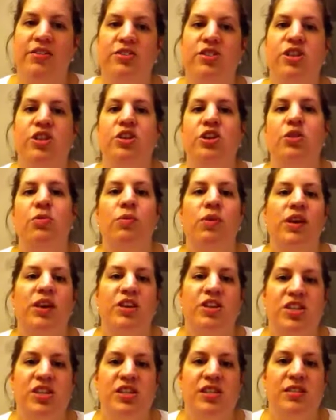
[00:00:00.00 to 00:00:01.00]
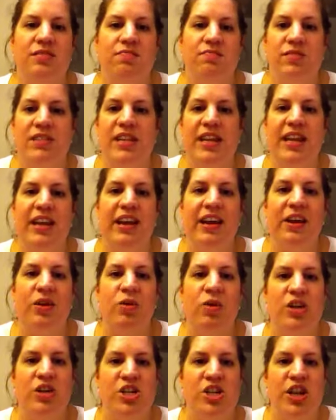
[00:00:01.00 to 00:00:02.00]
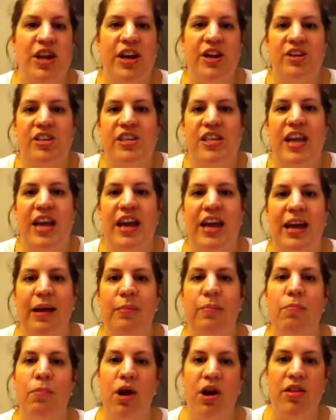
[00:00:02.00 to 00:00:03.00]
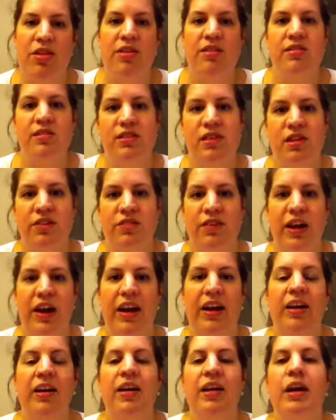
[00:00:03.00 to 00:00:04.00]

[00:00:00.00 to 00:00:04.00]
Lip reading: So you don't want to just send out a questionnaire saying Martha's survey,